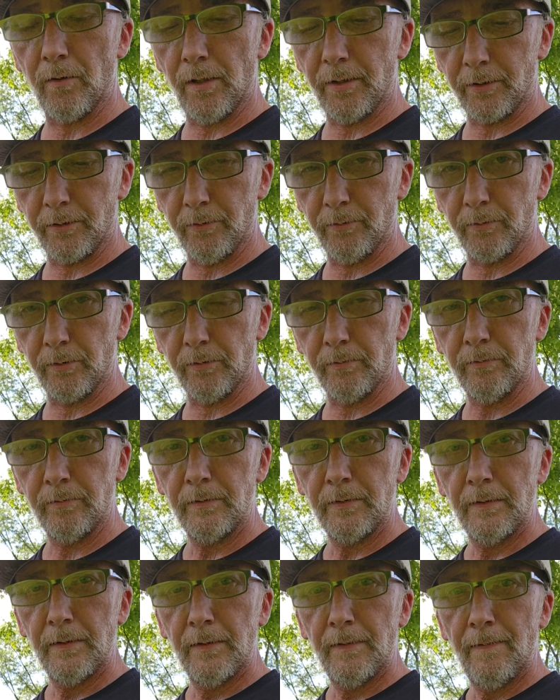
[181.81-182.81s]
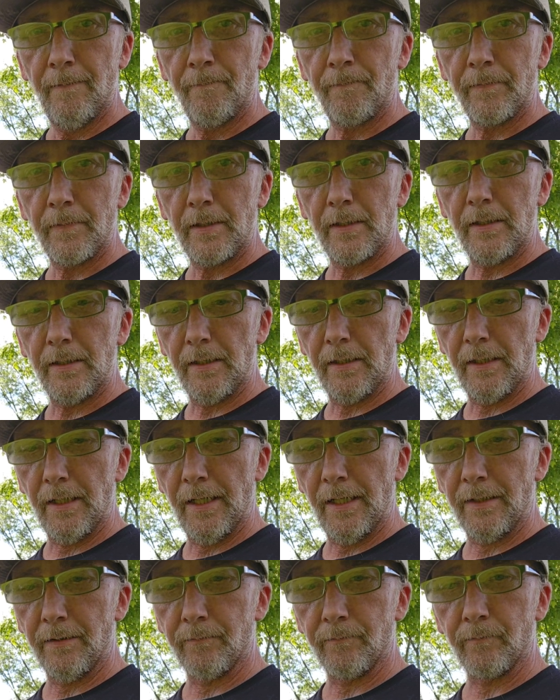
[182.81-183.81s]
on Google
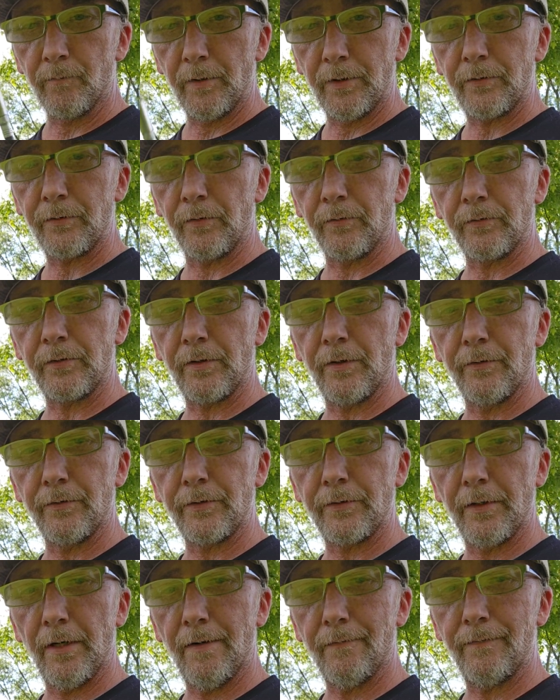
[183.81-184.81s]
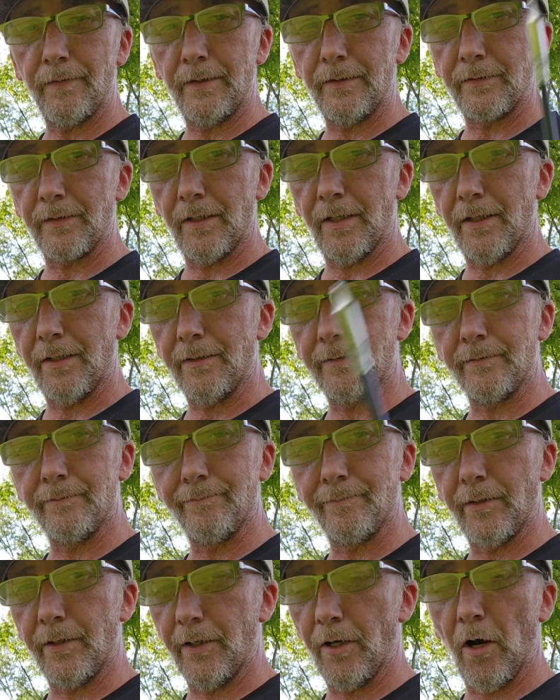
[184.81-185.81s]
and research their stuff. He's an
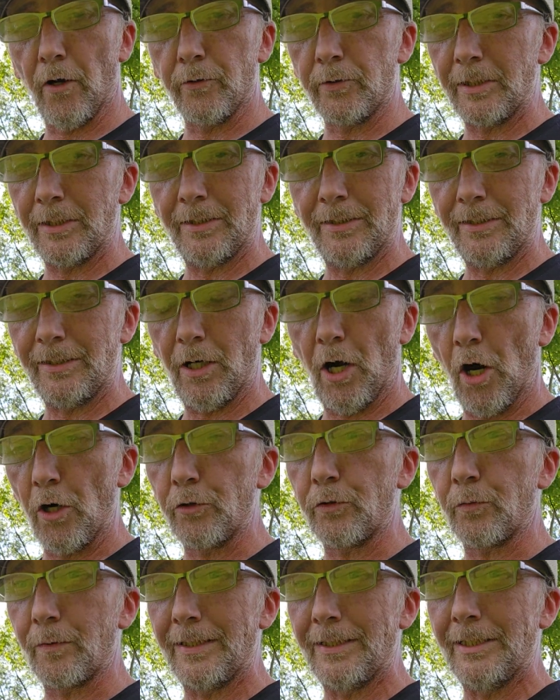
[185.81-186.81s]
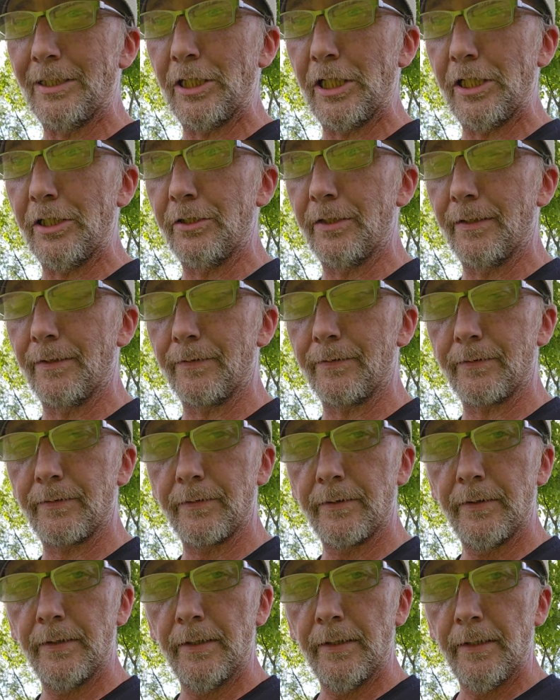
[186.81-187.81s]
archery genius.
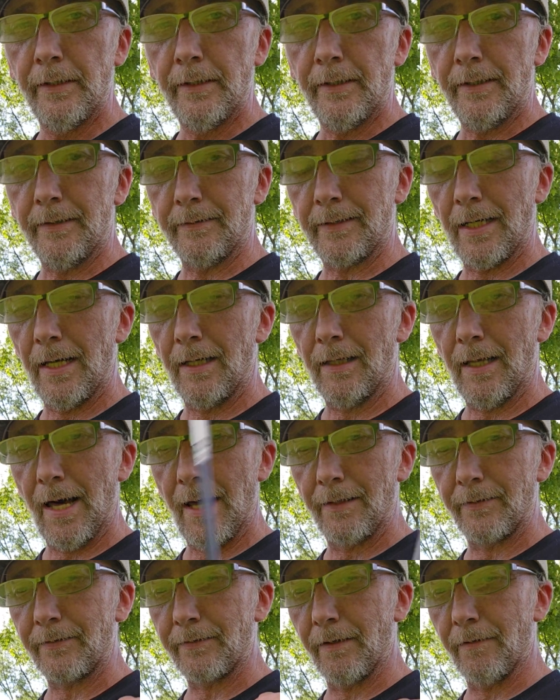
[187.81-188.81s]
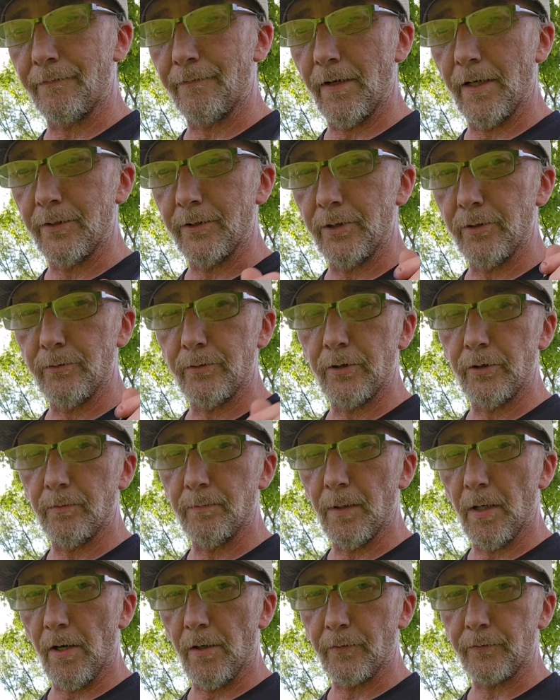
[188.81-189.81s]
He's got a lot of stuff on YouTube
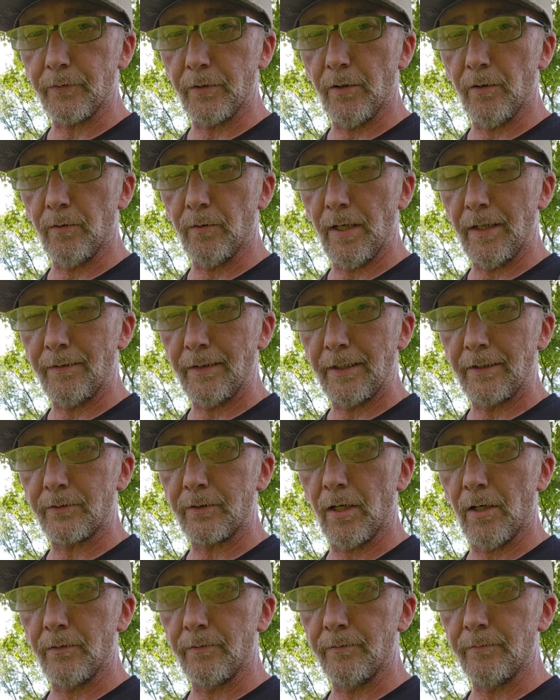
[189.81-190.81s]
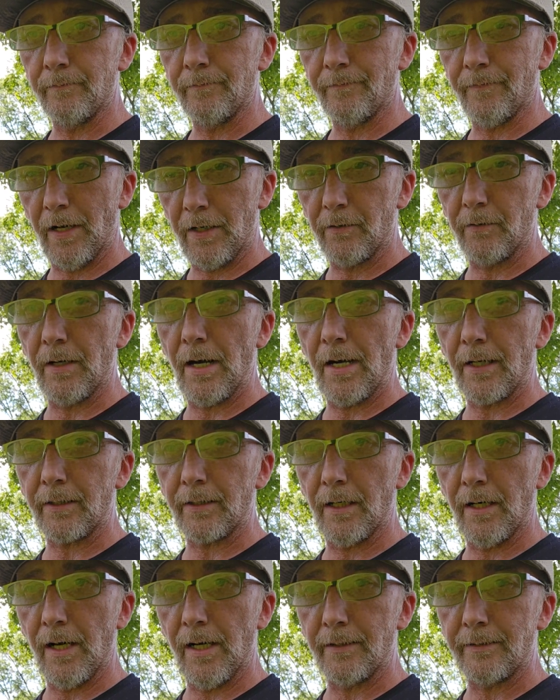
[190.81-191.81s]
also. I think it's called FireNock
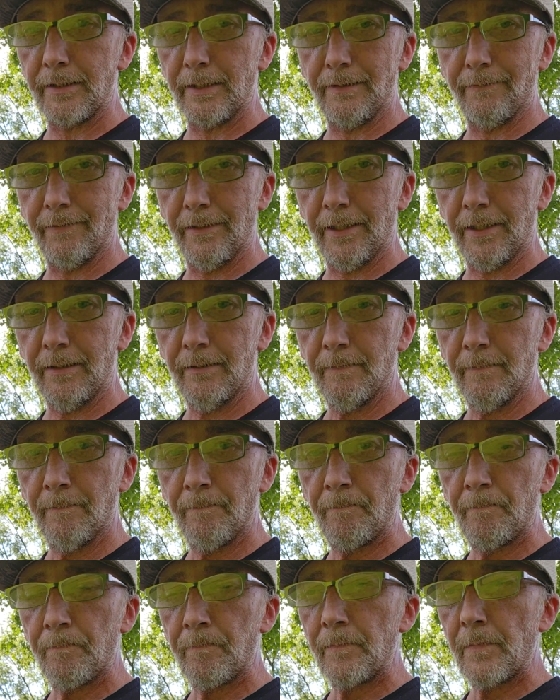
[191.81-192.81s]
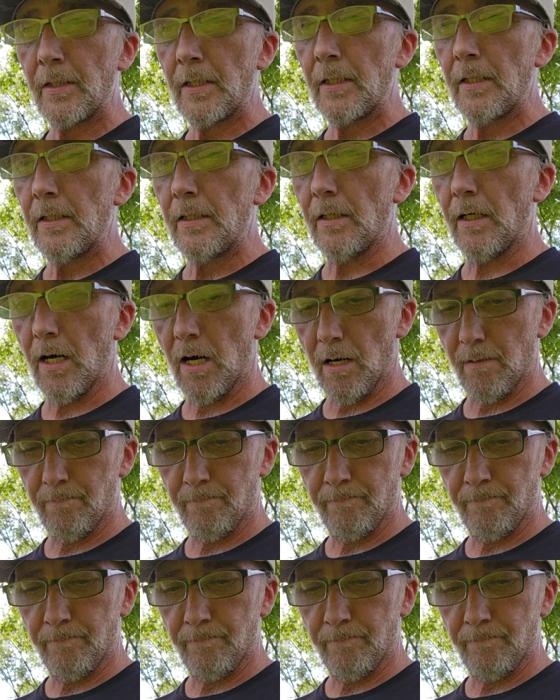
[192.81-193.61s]
TV. I